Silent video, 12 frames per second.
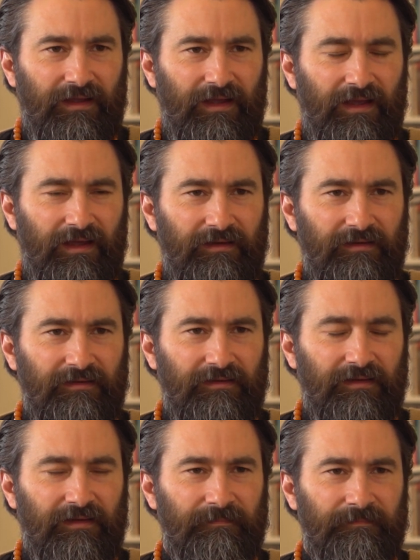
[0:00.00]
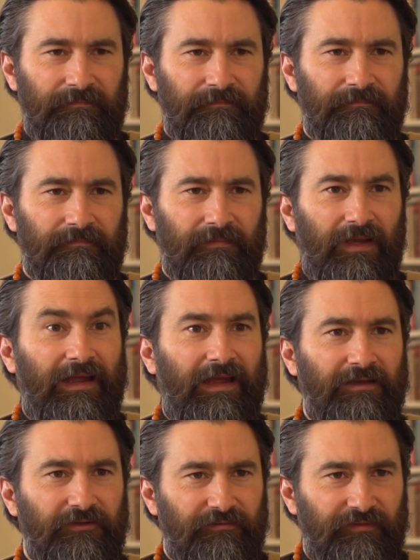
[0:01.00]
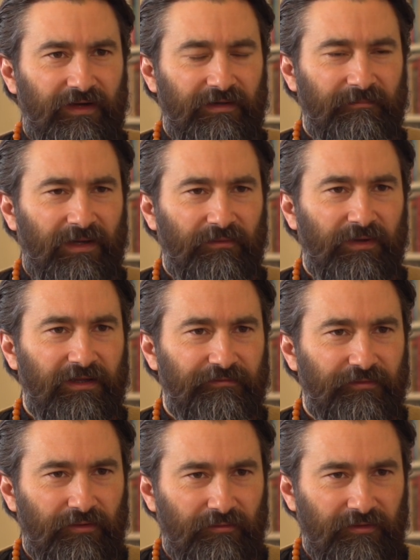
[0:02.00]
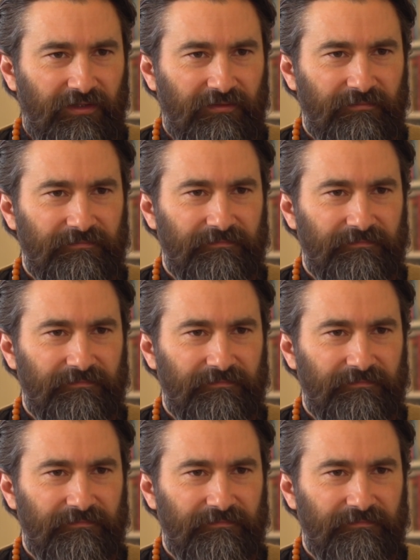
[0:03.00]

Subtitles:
and I had to find my way forward.